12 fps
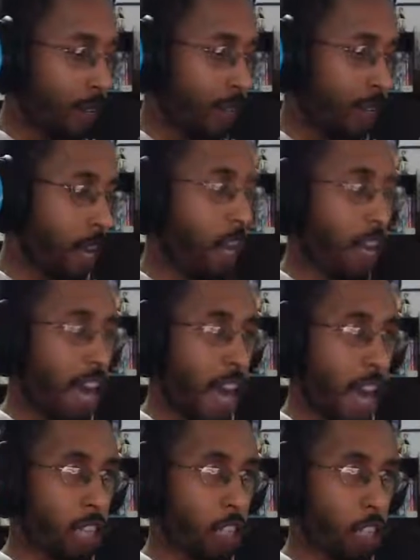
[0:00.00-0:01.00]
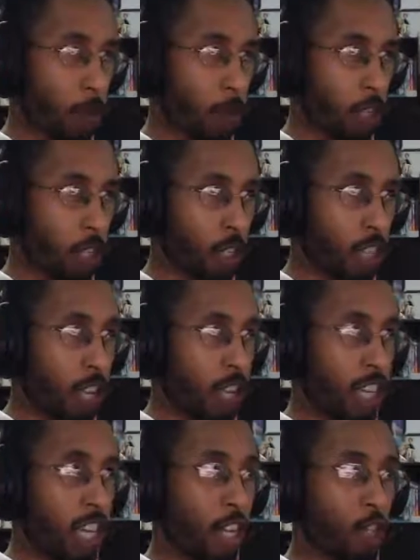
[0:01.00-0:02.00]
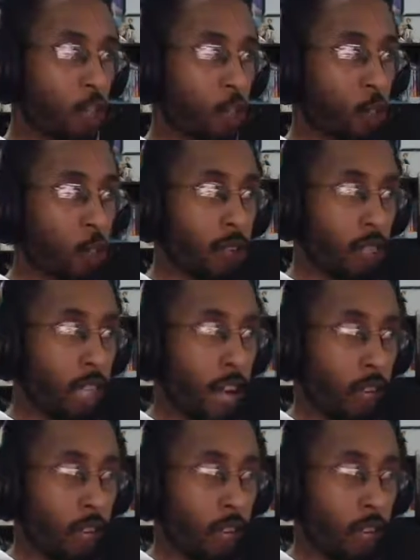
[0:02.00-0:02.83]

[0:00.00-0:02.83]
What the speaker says: getting hacked, getting their service hacked